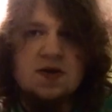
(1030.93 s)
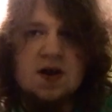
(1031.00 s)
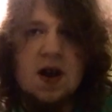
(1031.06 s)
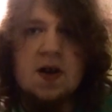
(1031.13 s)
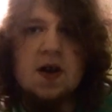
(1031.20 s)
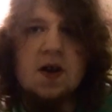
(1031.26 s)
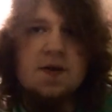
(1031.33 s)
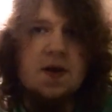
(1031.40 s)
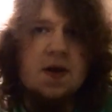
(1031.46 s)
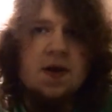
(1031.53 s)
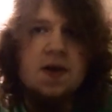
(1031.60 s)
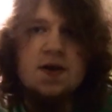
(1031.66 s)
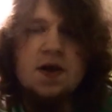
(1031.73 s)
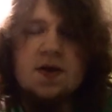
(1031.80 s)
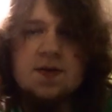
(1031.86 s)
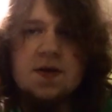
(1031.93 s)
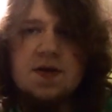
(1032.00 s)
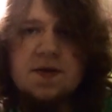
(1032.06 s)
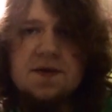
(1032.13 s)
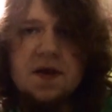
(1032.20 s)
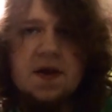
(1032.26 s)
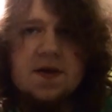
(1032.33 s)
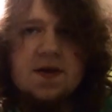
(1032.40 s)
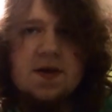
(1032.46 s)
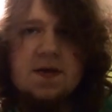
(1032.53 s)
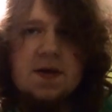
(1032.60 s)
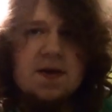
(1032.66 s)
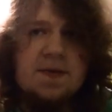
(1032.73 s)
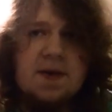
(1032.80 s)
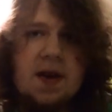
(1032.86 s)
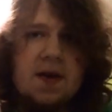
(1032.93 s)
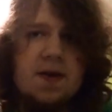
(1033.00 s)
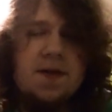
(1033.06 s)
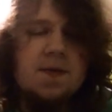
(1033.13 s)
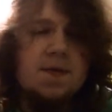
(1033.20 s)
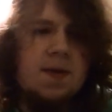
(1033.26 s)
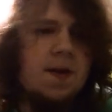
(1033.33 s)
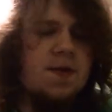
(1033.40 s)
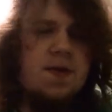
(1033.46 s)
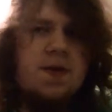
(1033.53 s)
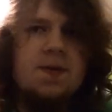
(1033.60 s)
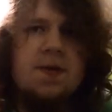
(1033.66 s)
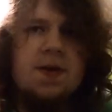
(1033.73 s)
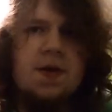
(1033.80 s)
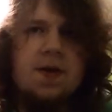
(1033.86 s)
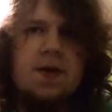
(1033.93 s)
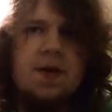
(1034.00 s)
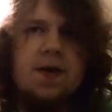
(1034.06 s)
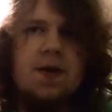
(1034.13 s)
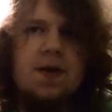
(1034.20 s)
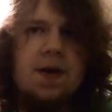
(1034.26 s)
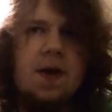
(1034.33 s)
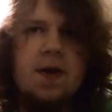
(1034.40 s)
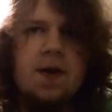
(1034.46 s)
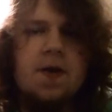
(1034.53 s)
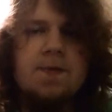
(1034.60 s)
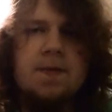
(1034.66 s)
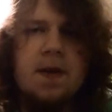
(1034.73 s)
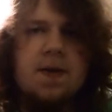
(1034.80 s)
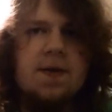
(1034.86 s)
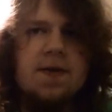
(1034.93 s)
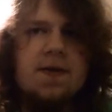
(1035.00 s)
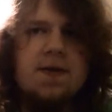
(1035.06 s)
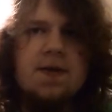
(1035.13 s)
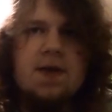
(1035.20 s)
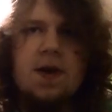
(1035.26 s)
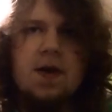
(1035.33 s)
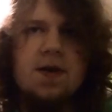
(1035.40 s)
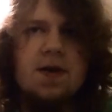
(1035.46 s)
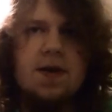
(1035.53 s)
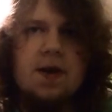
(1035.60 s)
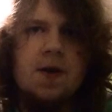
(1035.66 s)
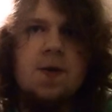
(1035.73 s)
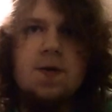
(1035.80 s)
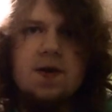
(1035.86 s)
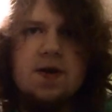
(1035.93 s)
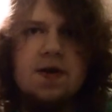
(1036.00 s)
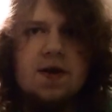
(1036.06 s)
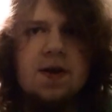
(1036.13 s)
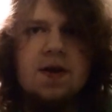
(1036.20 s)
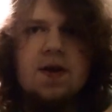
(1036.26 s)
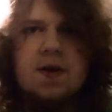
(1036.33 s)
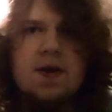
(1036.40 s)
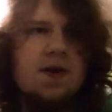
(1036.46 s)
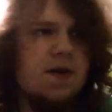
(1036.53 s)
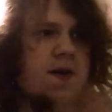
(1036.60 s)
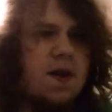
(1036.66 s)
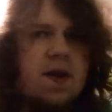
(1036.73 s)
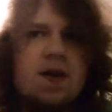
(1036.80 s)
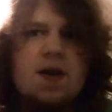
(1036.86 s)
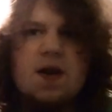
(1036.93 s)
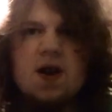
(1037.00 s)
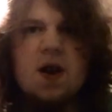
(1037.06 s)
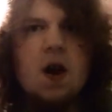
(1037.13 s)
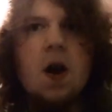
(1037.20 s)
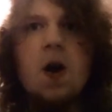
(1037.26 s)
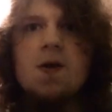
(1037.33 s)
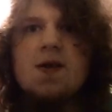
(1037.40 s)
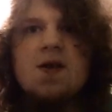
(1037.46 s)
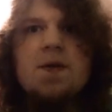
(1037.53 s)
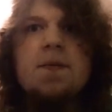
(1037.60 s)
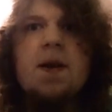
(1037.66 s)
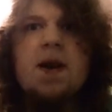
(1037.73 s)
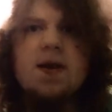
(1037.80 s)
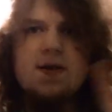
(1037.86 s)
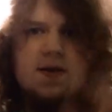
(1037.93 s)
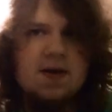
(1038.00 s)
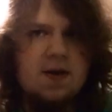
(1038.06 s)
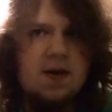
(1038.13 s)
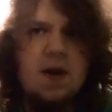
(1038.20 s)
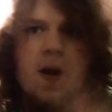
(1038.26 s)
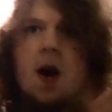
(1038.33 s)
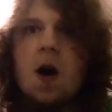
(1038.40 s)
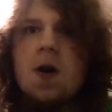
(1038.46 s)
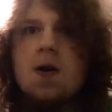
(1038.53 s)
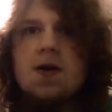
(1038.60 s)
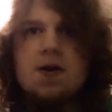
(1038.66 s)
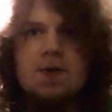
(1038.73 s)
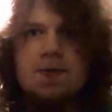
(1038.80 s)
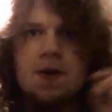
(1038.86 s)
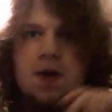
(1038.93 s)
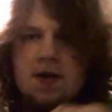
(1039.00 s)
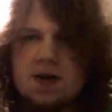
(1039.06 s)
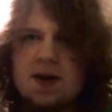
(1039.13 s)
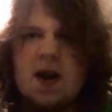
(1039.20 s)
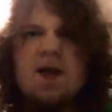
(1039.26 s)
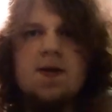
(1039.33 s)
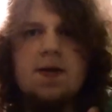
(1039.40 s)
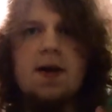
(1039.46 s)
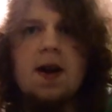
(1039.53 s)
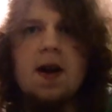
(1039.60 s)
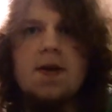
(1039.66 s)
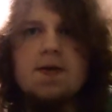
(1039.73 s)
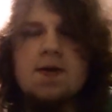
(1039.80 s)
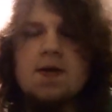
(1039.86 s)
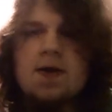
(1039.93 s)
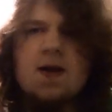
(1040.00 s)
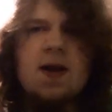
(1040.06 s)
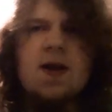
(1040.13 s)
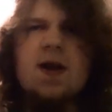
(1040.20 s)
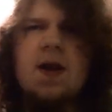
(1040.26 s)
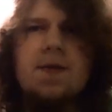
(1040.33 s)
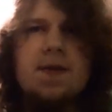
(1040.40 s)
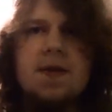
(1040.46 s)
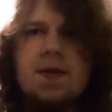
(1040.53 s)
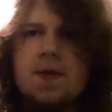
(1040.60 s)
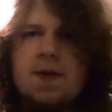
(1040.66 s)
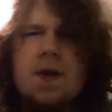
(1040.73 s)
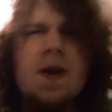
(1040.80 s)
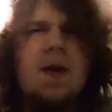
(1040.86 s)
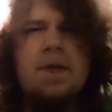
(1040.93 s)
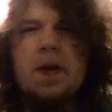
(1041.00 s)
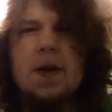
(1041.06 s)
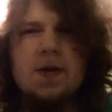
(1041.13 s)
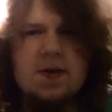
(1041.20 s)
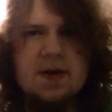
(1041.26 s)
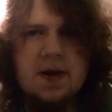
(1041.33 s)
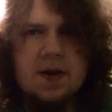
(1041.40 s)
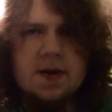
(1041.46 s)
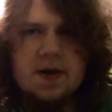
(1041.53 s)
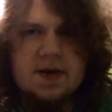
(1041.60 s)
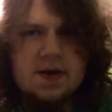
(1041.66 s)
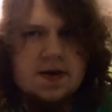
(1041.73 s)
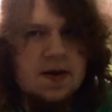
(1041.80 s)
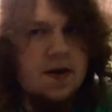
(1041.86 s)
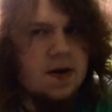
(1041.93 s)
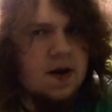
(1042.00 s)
I thought maybe because I was switching flavors so much, but even when I was doing wintergreen, all those months, the whole year, always buzzed. Always a buzz. Every time. I love it. Way better than cigarettes.